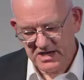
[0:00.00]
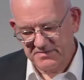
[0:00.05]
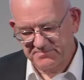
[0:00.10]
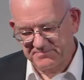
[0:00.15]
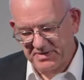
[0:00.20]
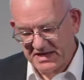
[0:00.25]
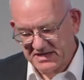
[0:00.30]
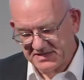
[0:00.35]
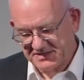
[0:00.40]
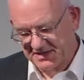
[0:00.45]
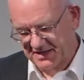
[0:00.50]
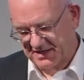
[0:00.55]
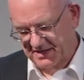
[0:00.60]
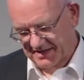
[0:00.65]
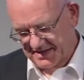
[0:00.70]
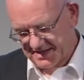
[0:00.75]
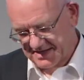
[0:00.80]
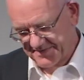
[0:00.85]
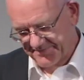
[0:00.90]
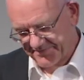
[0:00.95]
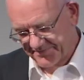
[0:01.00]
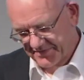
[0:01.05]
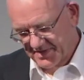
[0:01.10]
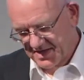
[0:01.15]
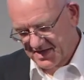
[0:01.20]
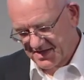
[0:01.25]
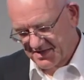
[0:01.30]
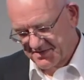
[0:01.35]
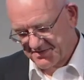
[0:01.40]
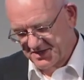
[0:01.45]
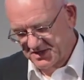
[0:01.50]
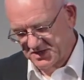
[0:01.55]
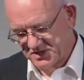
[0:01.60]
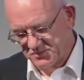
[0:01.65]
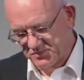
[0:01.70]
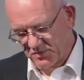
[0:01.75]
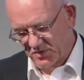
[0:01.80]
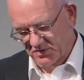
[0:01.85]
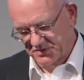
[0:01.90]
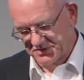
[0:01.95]
Basically,
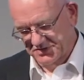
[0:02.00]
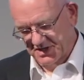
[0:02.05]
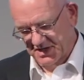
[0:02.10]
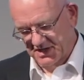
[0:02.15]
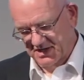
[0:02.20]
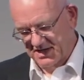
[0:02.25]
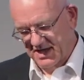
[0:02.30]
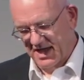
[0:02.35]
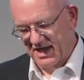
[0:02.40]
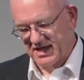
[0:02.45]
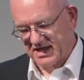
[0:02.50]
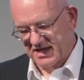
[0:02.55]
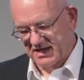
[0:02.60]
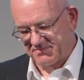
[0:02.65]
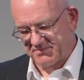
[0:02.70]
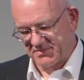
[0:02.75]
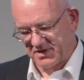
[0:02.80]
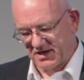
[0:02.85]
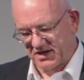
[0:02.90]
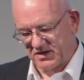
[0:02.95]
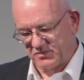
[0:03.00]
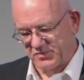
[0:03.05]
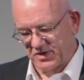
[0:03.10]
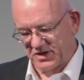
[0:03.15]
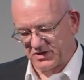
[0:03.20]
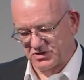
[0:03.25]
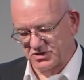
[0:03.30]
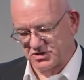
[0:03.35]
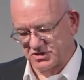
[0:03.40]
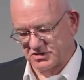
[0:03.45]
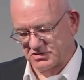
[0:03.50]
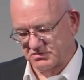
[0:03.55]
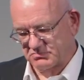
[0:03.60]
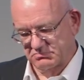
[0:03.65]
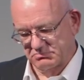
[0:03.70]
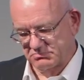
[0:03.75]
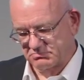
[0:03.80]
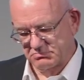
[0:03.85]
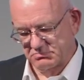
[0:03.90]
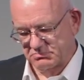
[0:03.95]
this was a game in which
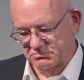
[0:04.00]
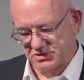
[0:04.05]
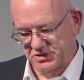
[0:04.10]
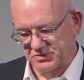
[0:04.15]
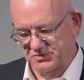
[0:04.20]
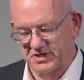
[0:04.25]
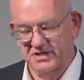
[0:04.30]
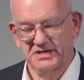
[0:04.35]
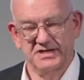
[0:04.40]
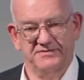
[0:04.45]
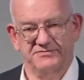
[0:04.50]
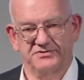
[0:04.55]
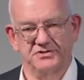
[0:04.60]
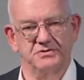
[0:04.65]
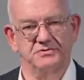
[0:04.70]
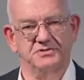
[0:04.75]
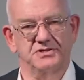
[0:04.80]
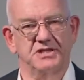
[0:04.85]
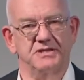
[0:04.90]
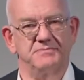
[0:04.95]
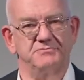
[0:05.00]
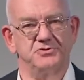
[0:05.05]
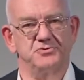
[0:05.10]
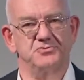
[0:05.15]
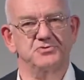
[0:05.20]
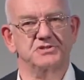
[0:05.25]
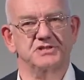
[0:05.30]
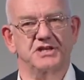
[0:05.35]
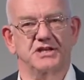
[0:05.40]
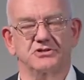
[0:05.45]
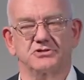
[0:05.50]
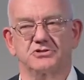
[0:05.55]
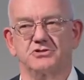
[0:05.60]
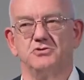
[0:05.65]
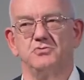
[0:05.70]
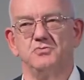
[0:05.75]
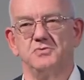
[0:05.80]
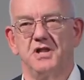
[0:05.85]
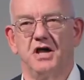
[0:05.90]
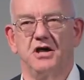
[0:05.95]
you didn't have two teams, you just had
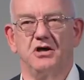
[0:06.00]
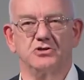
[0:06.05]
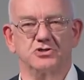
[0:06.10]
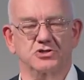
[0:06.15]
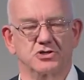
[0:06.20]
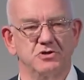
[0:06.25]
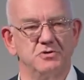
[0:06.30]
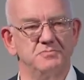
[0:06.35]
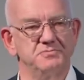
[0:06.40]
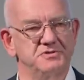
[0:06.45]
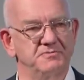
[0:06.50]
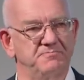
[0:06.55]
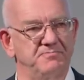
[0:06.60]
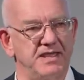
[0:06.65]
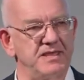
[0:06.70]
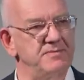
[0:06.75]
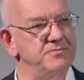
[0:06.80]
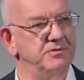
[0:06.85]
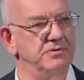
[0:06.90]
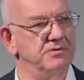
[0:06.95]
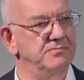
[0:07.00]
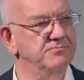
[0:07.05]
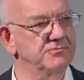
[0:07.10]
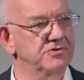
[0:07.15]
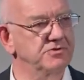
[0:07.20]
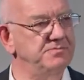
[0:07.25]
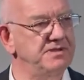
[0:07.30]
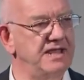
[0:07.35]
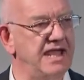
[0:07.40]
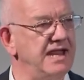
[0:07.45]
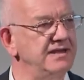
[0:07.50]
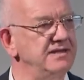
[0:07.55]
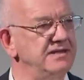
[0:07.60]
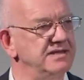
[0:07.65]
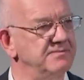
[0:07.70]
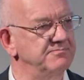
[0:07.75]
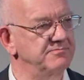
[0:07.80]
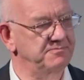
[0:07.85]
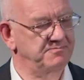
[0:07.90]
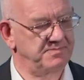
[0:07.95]
two large groups of people, could be any
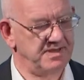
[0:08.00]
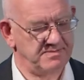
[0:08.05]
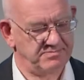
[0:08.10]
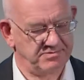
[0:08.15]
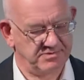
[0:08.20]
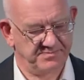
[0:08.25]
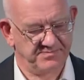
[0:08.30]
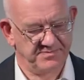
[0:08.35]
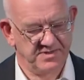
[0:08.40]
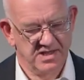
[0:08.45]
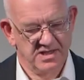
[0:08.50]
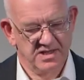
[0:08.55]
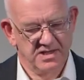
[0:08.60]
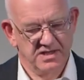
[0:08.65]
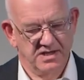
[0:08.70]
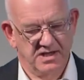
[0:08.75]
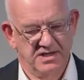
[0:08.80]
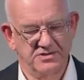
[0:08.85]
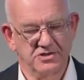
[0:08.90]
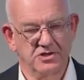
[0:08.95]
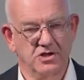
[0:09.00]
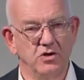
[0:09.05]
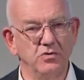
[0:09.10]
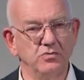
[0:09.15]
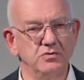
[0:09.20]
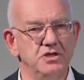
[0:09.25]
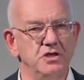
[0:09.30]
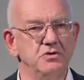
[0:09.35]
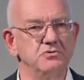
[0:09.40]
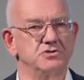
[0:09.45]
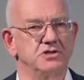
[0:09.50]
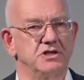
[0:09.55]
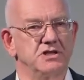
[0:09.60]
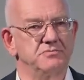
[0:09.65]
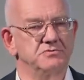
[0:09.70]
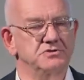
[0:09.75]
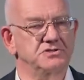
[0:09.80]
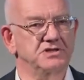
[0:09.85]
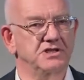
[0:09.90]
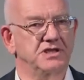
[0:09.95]
number of people. And the goal usually
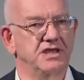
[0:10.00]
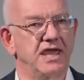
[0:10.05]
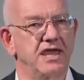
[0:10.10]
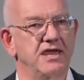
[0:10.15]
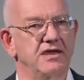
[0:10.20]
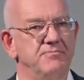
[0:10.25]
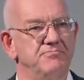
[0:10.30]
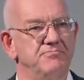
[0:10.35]
was to kick a